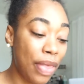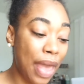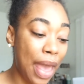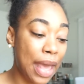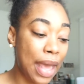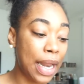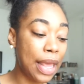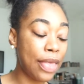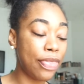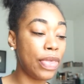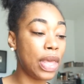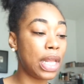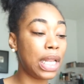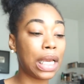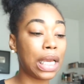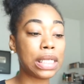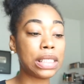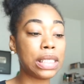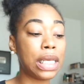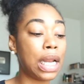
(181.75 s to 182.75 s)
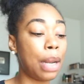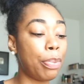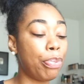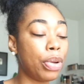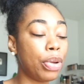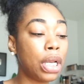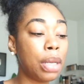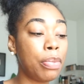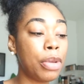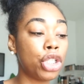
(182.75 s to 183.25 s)
that, and then like I said, I'm
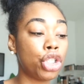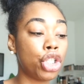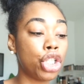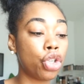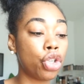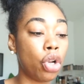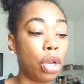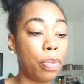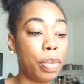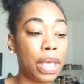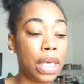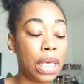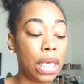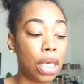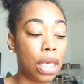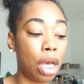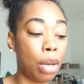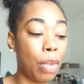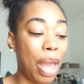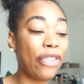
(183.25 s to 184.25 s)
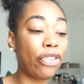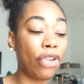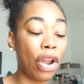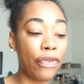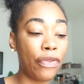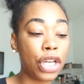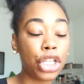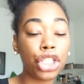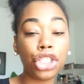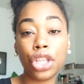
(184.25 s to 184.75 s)
pretty much just going to be, um, after I
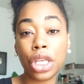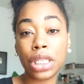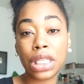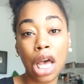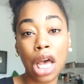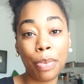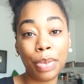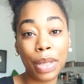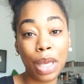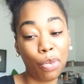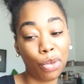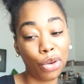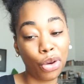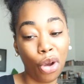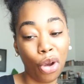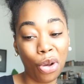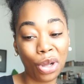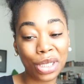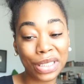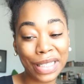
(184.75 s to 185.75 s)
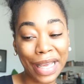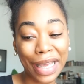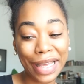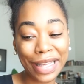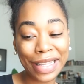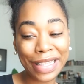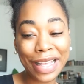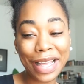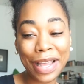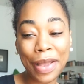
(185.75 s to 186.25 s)
finish this, I'll be at work all
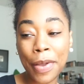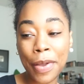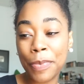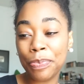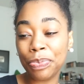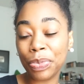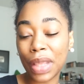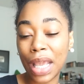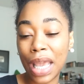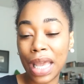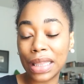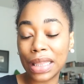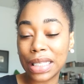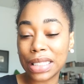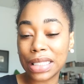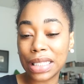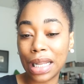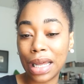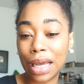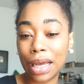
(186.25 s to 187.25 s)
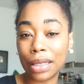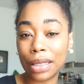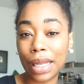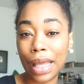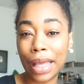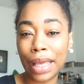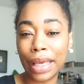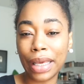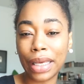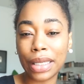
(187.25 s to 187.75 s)
day at the salon,
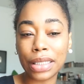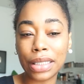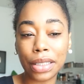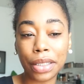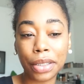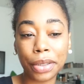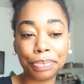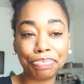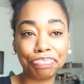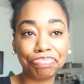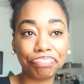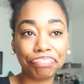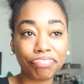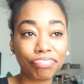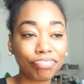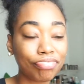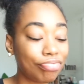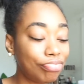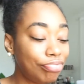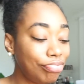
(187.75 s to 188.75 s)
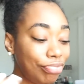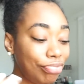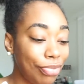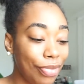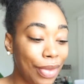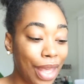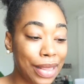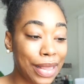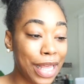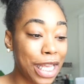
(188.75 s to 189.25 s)
and um,
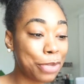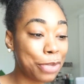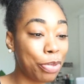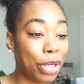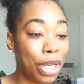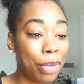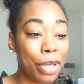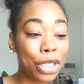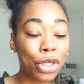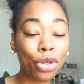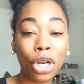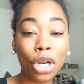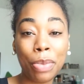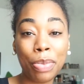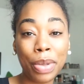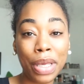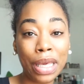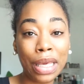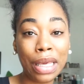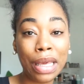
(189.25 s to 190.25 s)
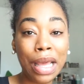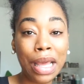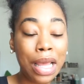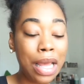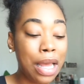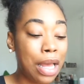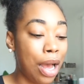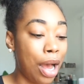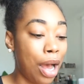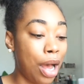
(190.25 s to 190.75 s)
that's pretty much going to be
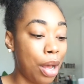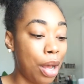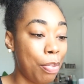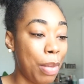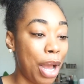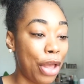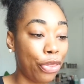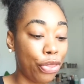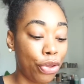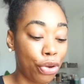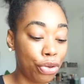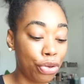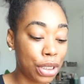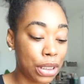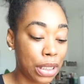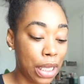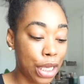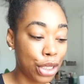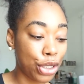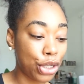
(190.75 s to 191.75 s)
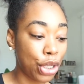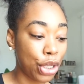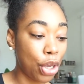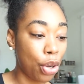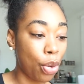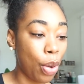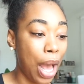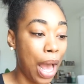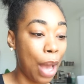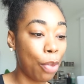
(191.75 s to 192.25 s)
um, my Thursday.
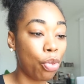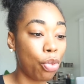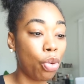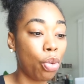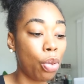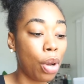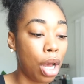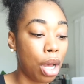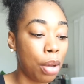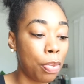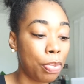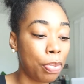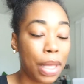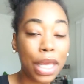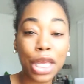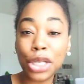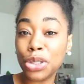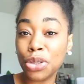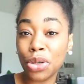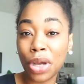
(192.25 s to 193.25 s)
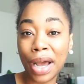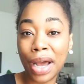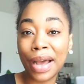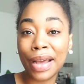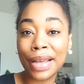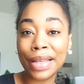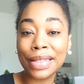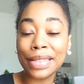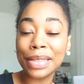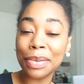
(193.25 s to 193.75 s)
So I will um, hit you
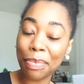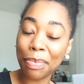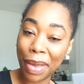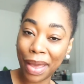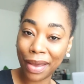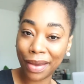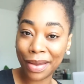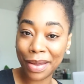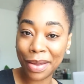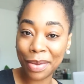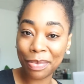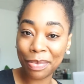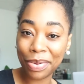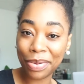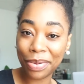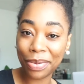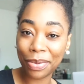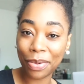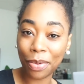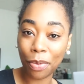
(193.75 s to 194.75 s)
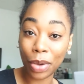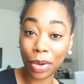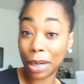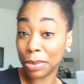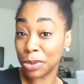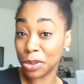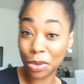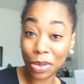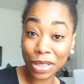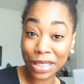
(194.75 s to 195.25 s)
guys back up when
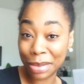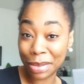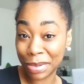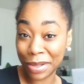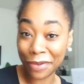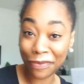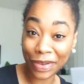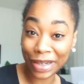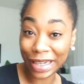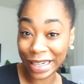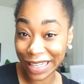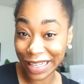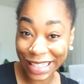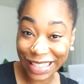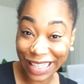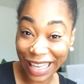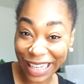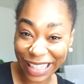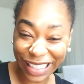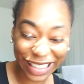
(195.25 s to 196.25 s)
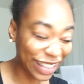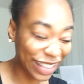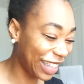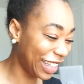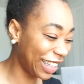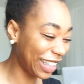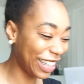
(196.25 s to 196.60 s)
I'm doing something fun and exciting.